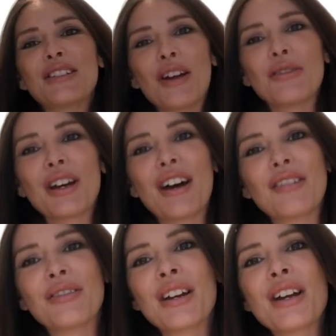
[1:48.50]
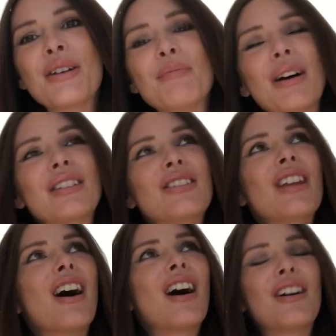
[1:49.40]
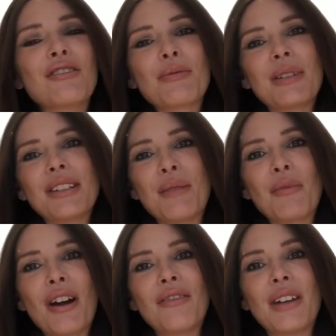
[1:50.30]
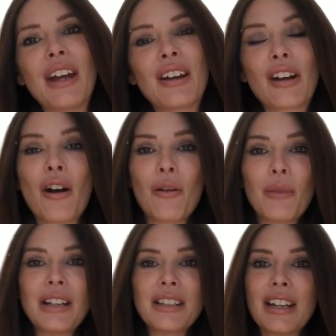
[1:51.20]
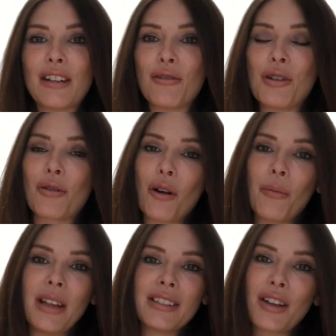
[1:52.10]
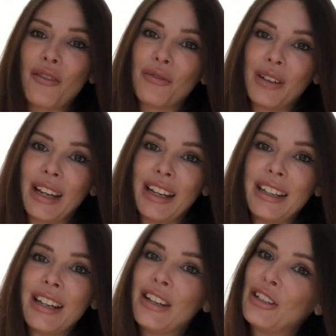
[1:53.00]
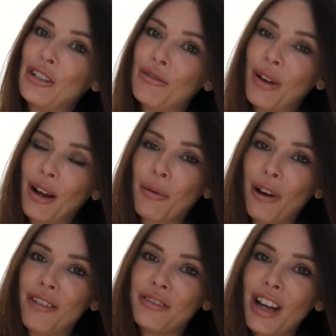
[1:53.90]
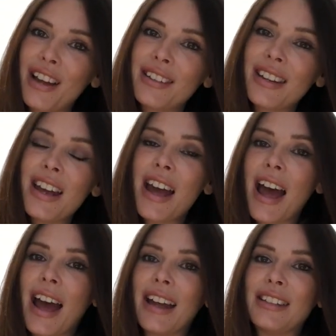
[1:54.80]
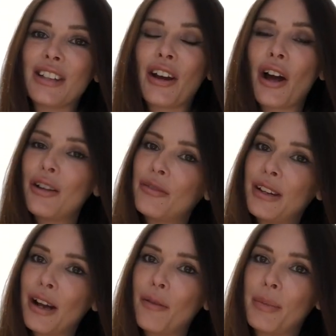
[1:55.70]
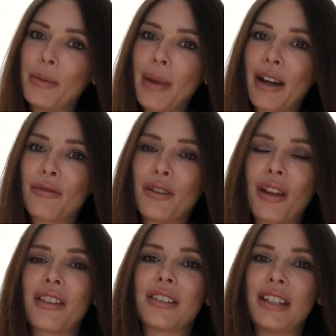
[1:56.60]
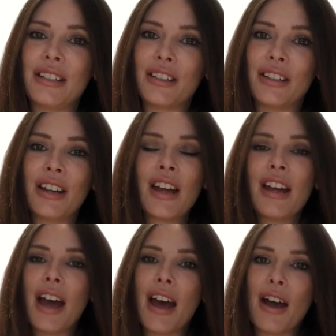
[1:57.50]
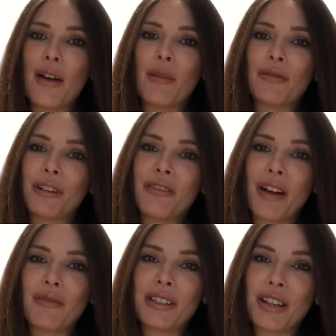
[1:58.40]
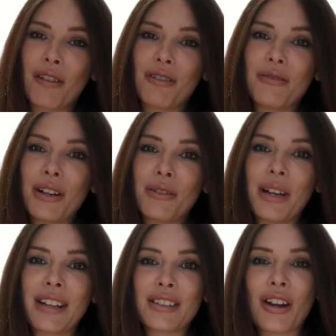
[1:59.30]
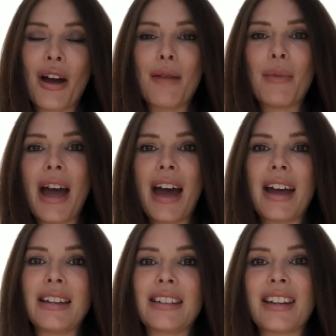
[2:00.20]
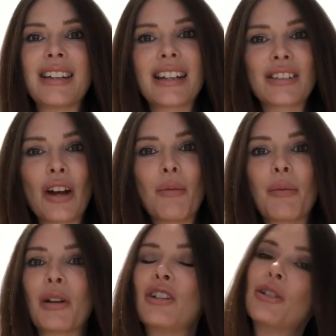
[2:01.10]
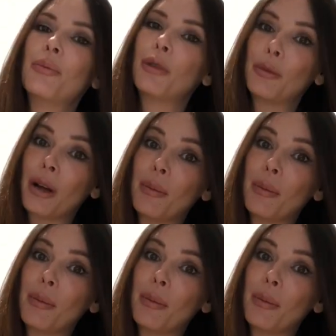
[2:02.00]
so tough, but one hundred percent worth it, and I can't wait to hear all your comments. Hopefully you like what I've done, and uh, hopefully I'll be back for another season um, of Revamp Restyle Reveal next time, and uh, next time I'm gonna do a broom